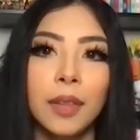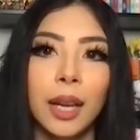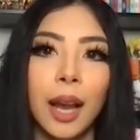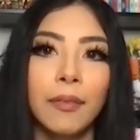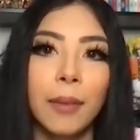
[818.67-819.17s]

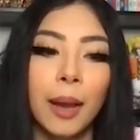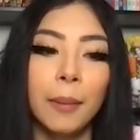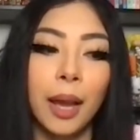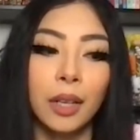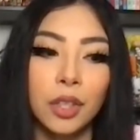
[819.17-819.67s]
Like
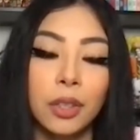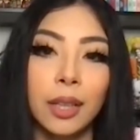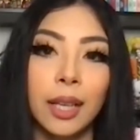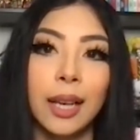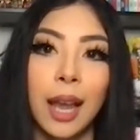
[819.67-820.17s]
I'm
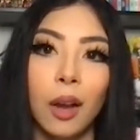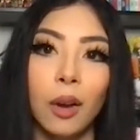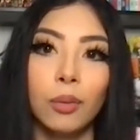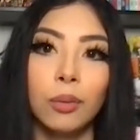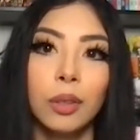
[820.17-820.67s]
actually like
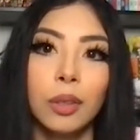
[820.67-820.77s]
now